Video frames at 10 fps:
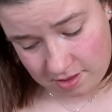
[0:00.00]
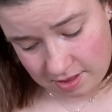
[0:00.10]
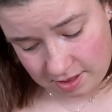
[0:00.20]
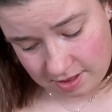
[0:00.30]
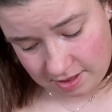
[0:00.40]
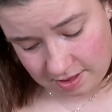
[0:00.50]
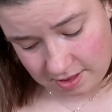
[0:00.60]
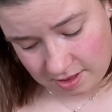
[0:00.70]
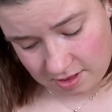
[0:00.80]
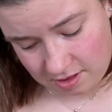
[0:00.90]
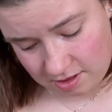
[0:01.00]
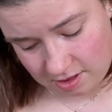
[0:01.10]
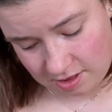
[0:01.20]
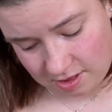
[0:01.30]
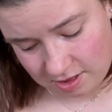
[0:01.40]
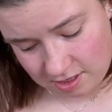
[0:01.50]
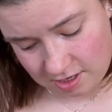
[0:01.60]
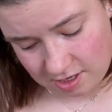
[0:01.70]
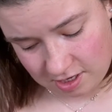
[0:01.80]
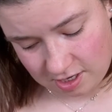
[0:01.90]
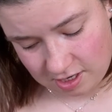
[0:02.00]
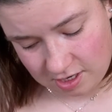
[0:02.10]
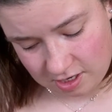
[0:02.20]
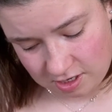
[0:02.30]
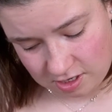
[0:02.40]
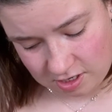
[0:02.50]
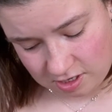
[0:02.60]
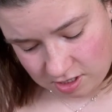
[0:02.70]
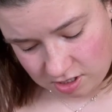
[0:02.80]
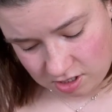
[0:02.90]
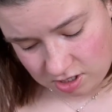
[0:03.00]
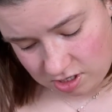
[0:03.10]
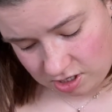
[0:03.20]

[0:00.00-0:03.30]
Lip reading: (no one is talking)